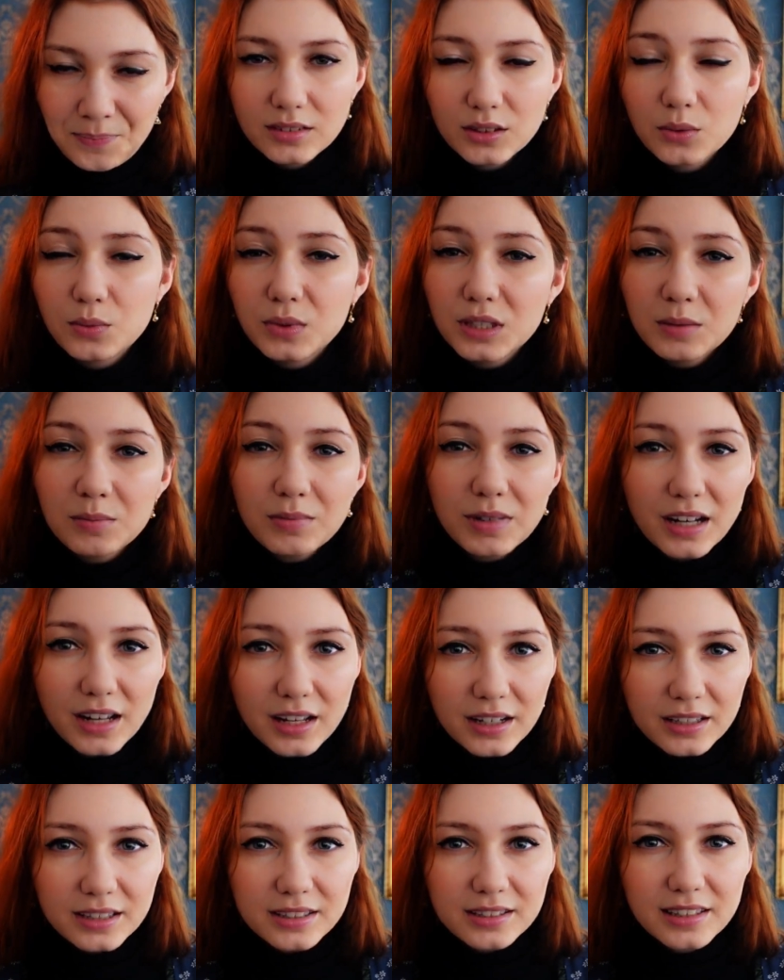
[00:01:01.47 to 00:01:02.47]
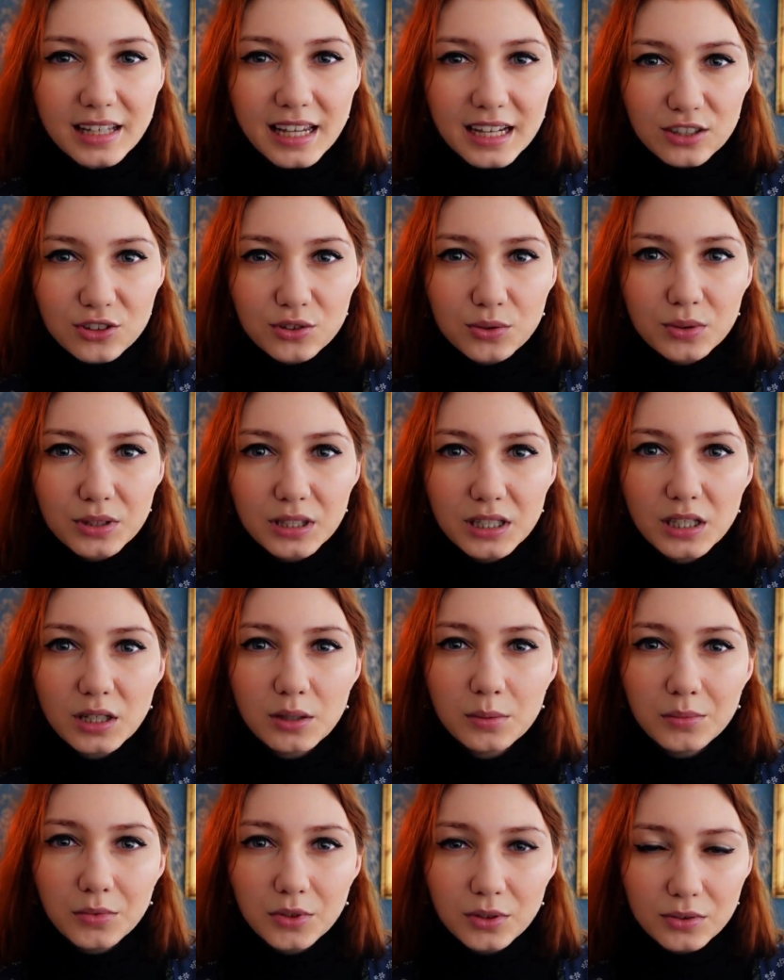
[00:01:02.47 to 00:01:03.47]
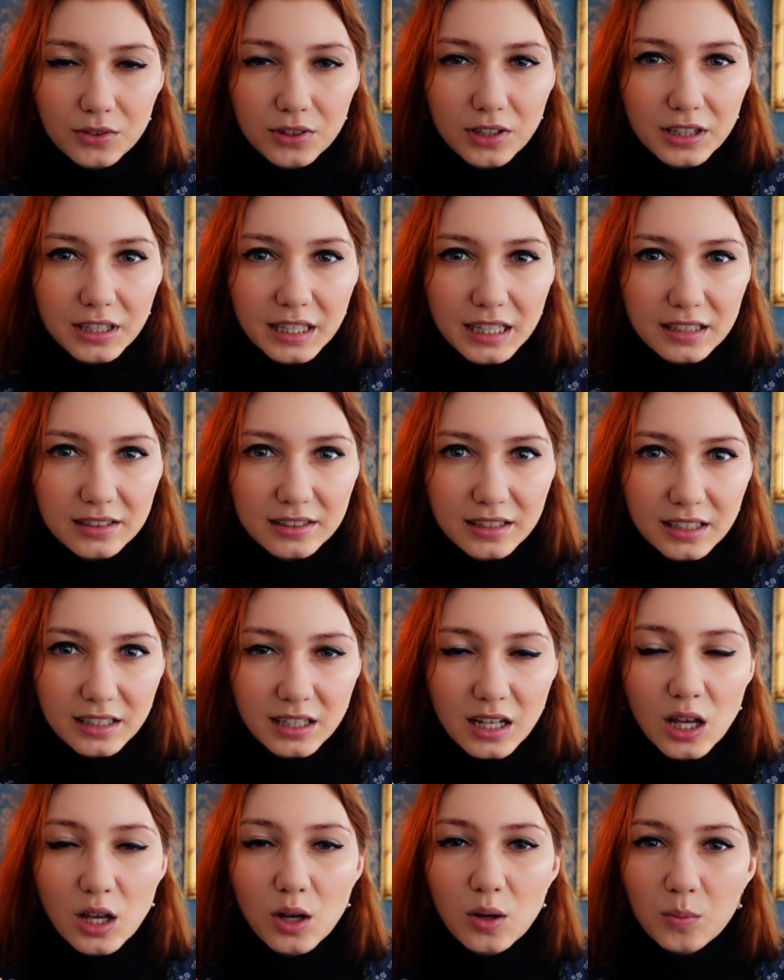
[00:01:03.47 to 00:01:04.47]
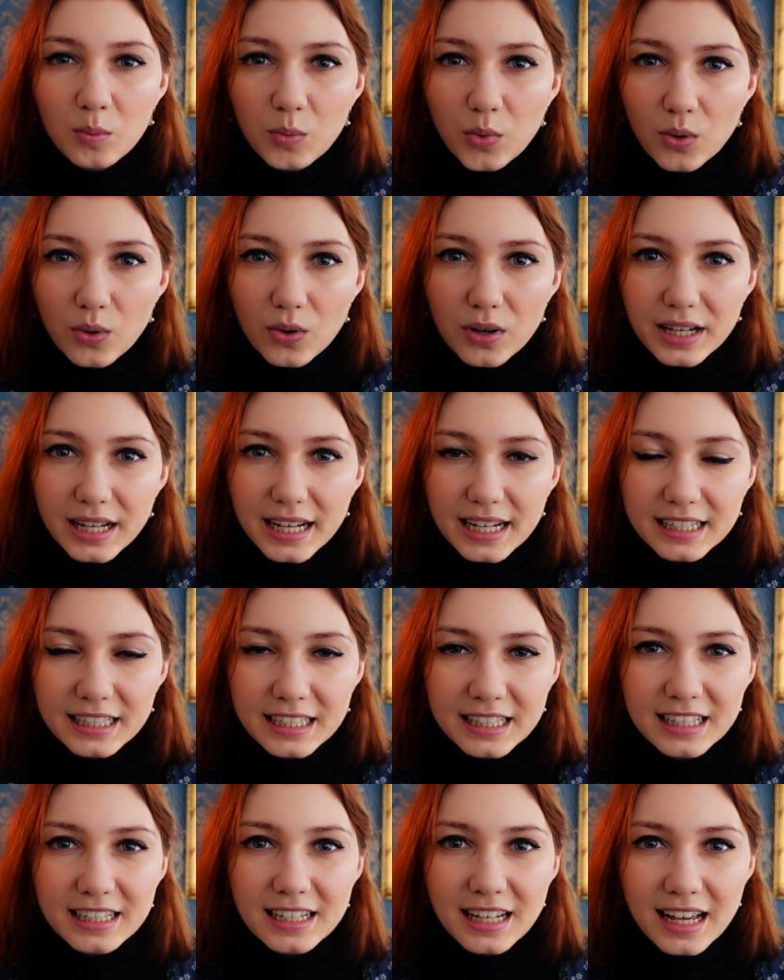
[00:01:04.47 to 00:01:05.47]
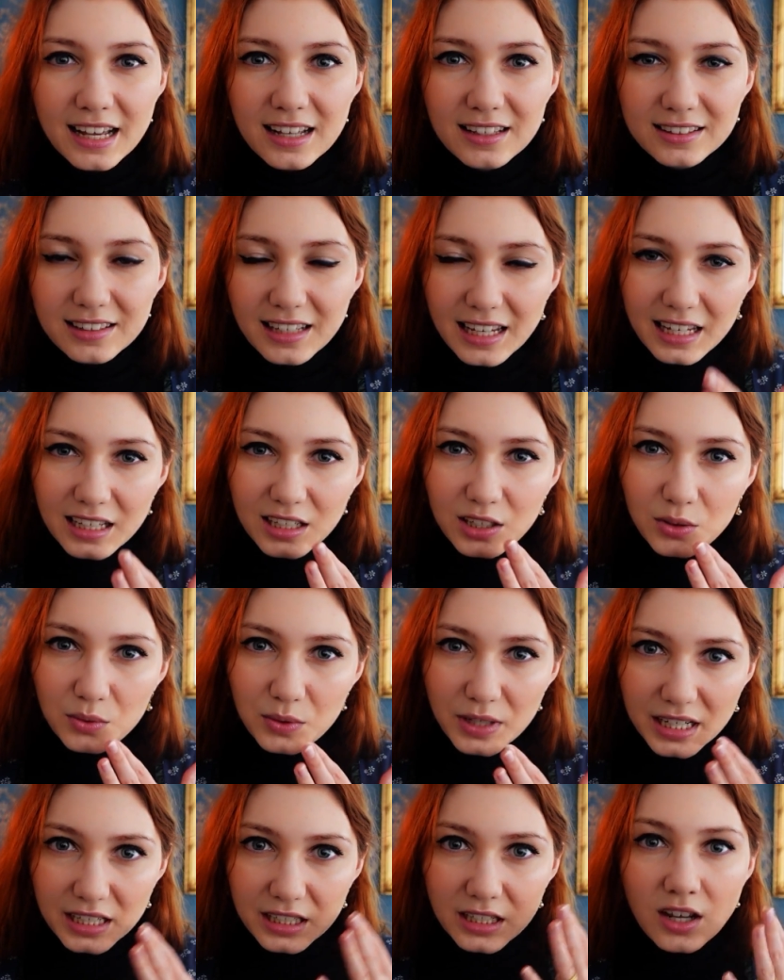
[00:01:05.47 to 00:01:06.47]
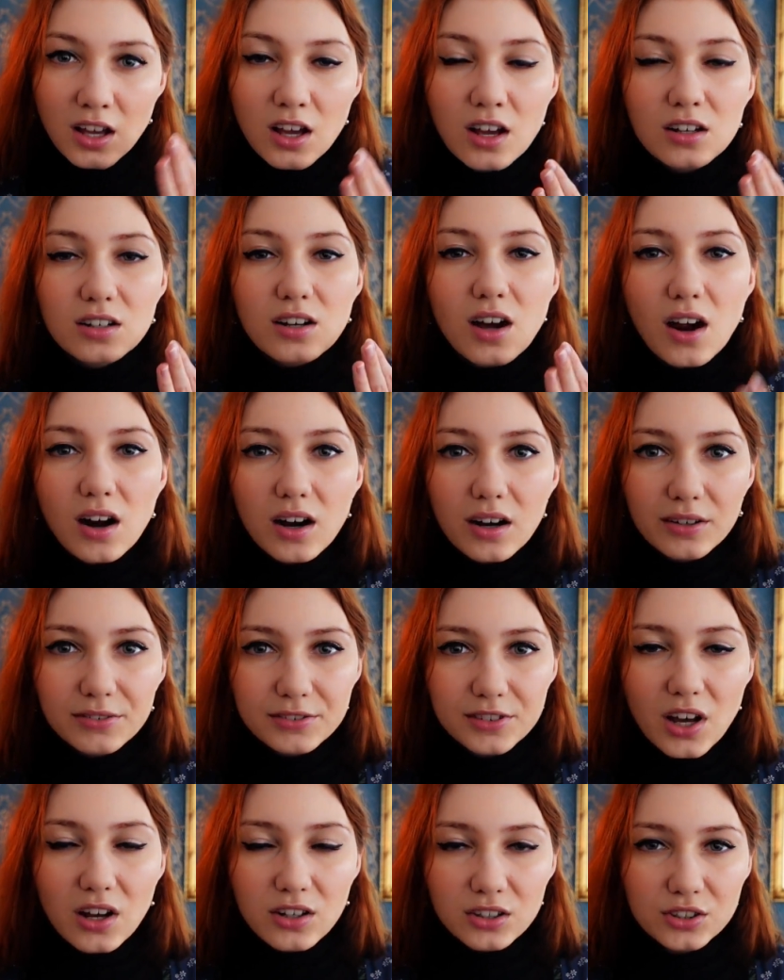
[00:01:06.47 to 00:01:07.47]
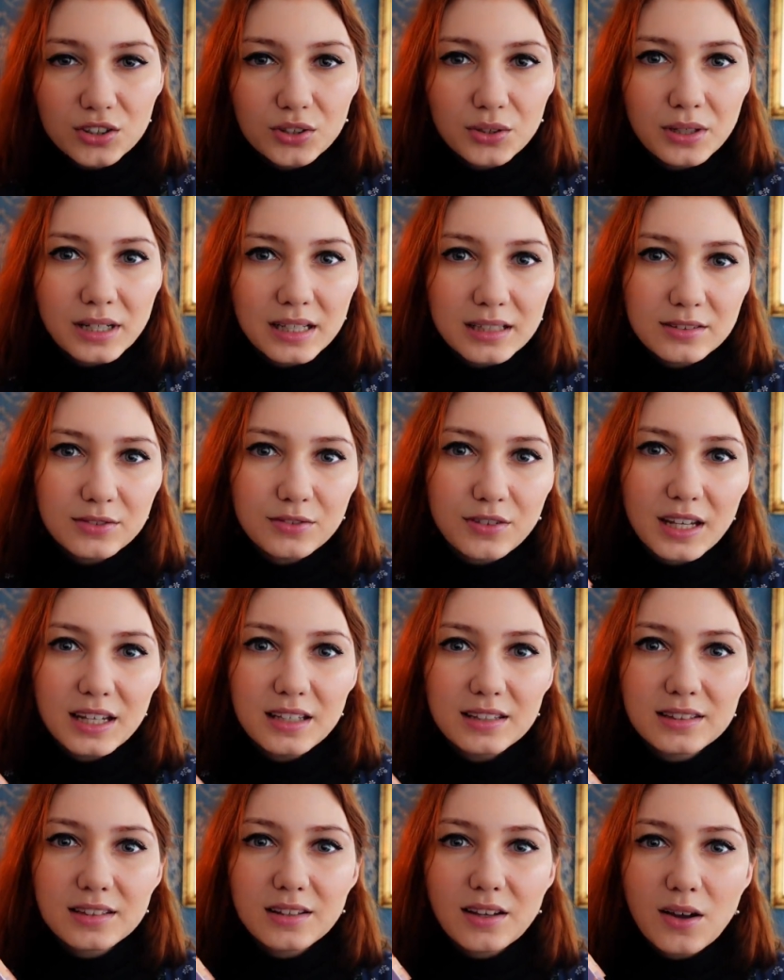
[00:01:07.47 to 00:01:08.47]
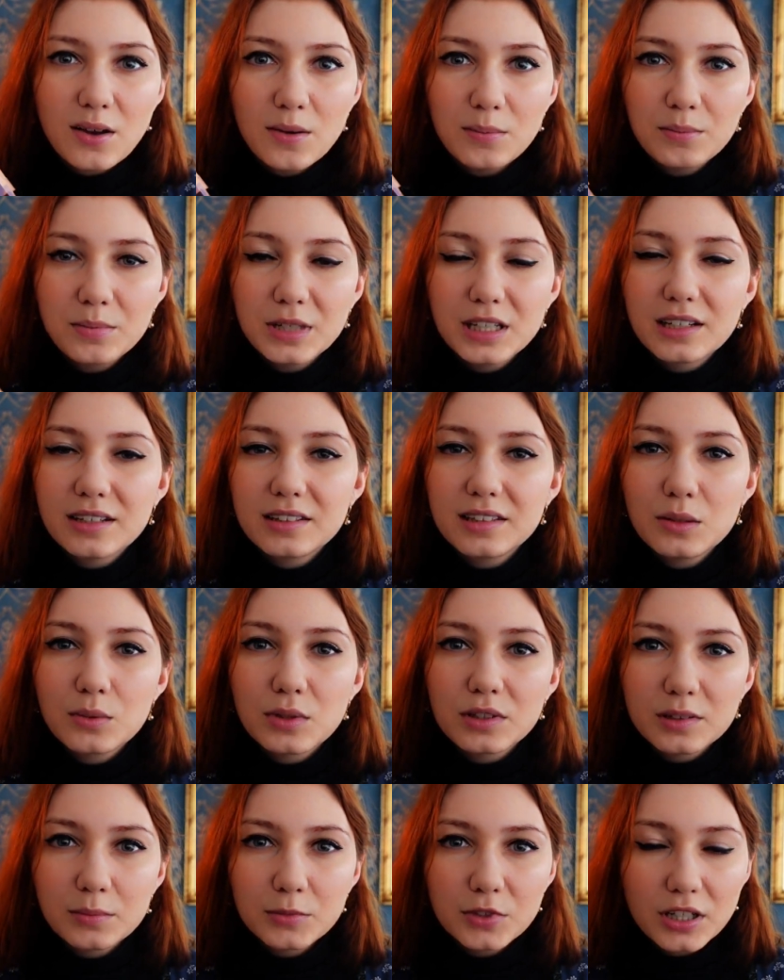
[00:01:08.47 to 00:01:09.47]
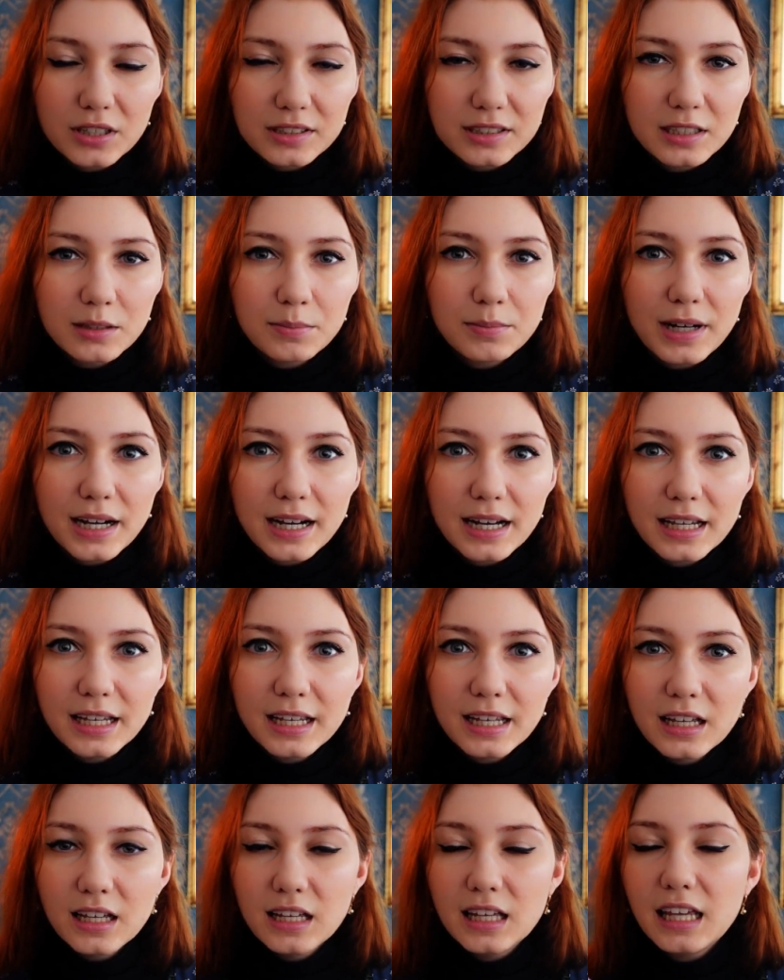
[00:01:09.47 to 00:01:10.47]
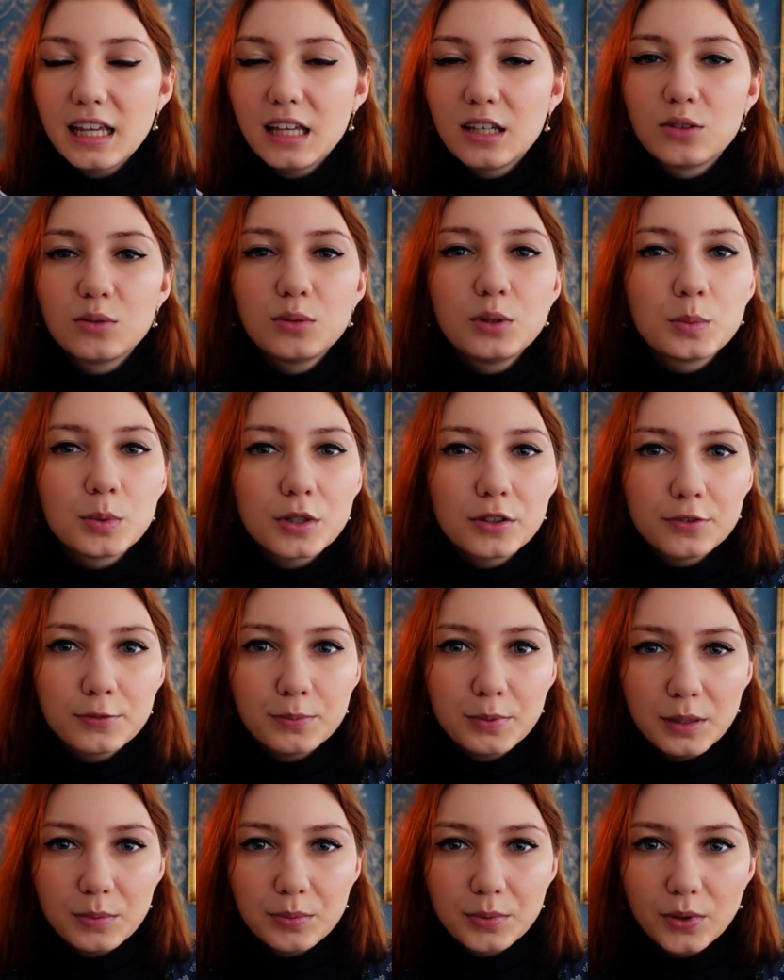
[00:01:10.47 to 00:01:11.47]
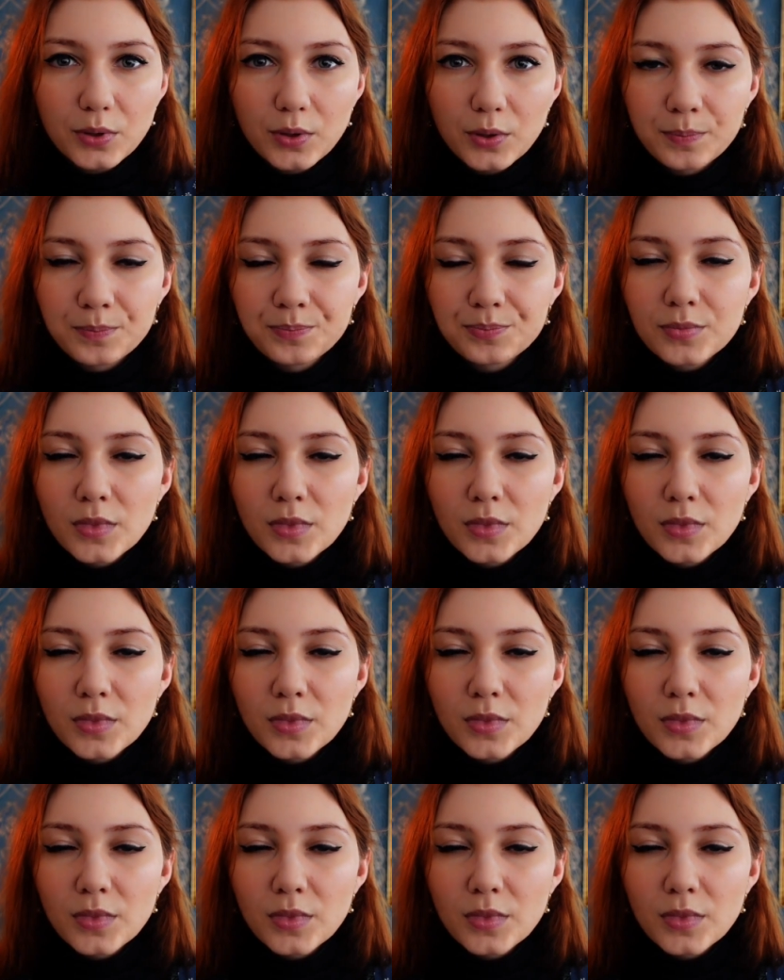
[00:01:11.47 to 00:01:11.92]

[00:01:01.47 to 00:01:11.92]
Gwynplaine is actually a mutilated boy, and he has a grin carved onto his face because he was abducted by a group of people